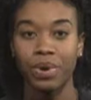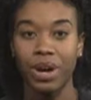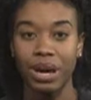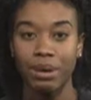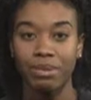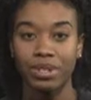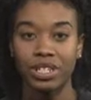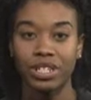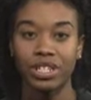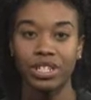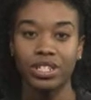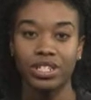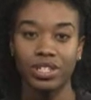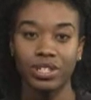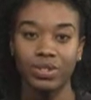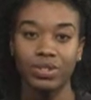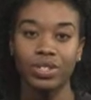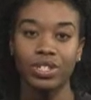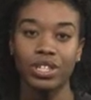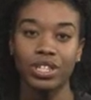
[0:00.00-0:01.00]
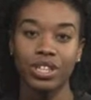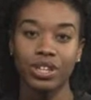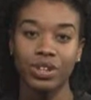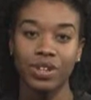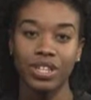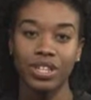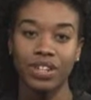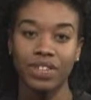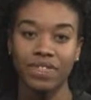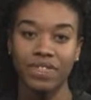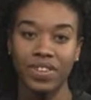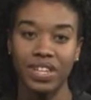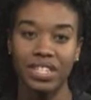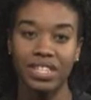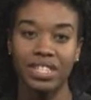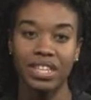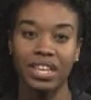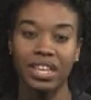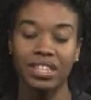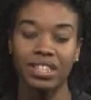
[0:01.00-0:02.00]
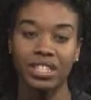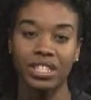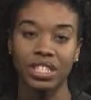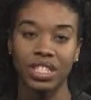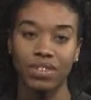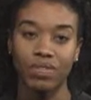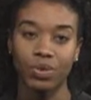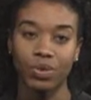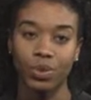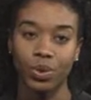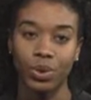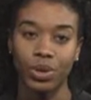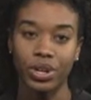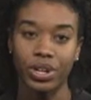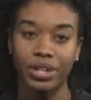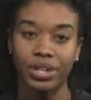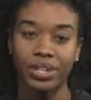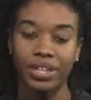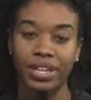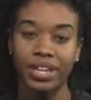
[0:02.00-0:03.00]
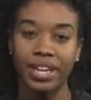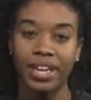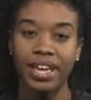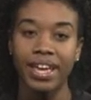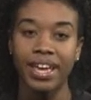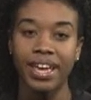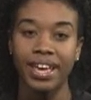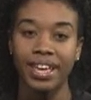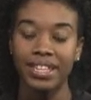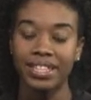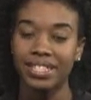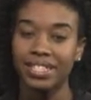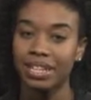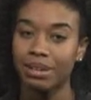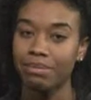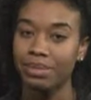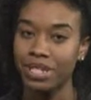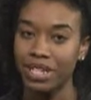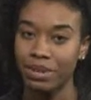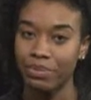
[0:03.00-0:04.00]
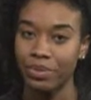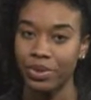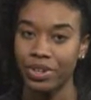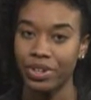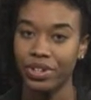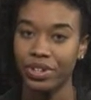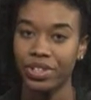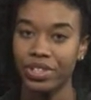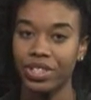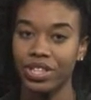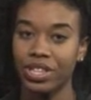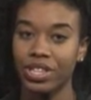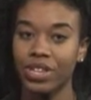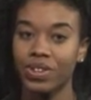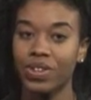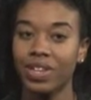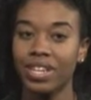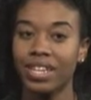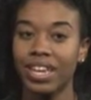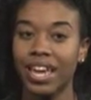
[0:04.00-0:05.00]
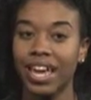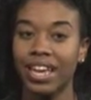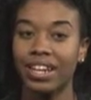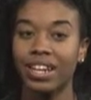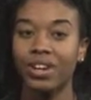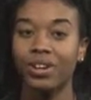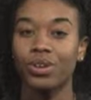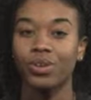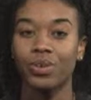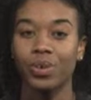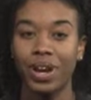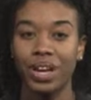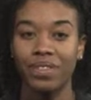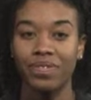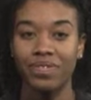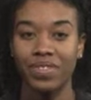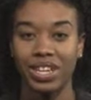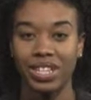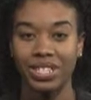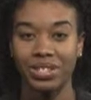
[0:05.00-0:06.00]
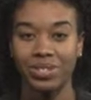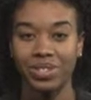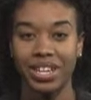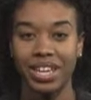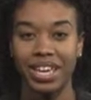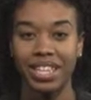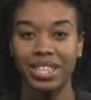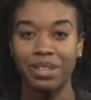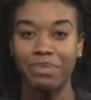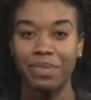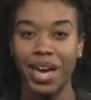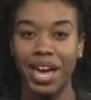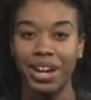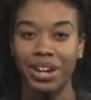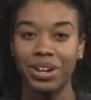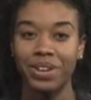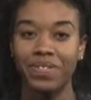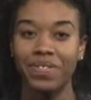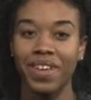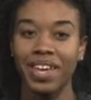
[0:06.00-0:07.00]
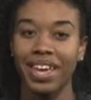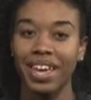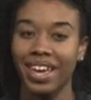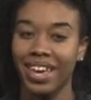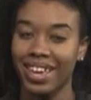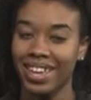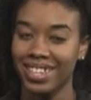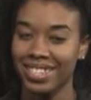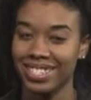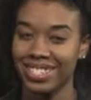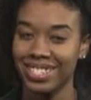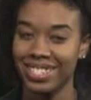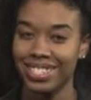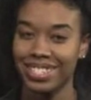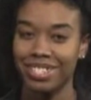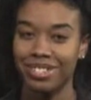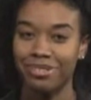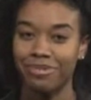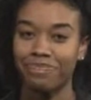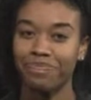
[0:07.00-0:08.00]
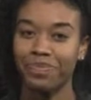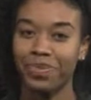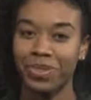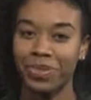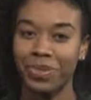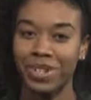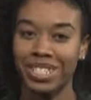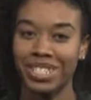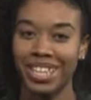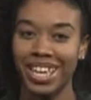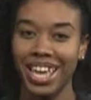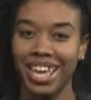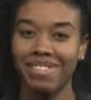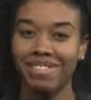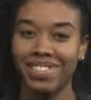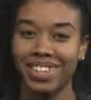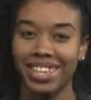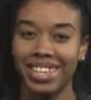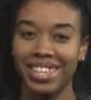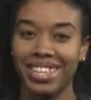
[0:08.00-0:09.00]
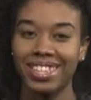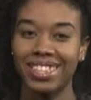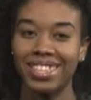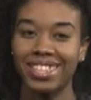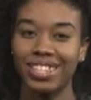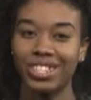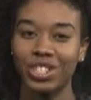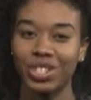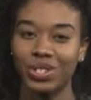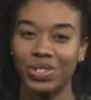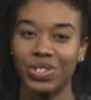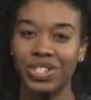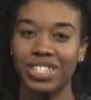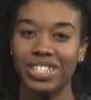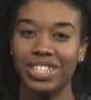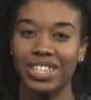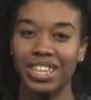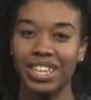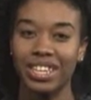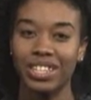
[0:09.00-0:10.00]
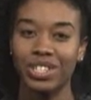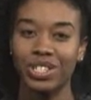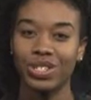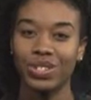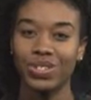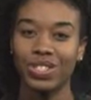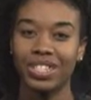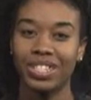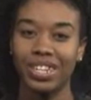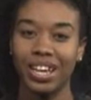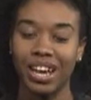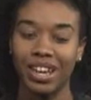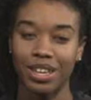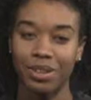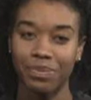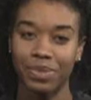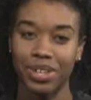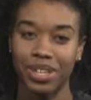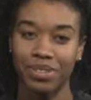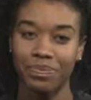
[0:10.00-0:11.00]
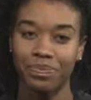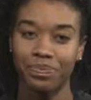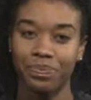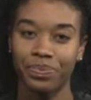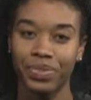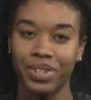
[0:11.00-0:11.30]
publish it due to Union defeats in the Civil War. In September, the Union gained a great victory in the Battle of Antietam, which gave Lincoln the assurance to issue the document.